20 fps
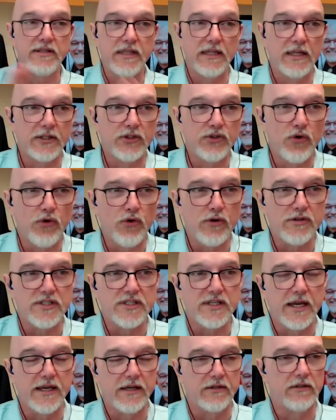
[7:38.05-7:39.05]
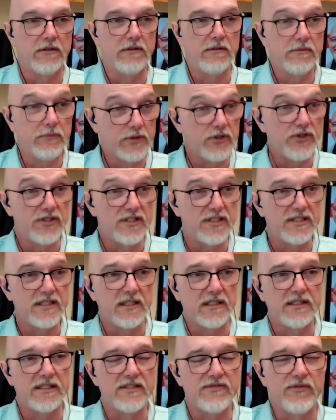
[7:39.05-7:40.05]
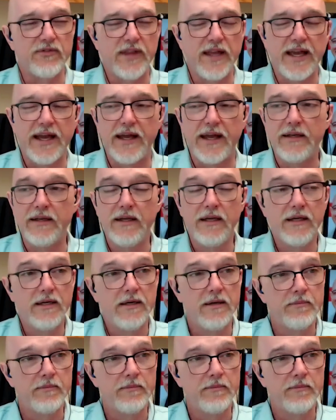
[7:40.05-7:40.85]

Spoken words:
electoral cycle, which it still is for that,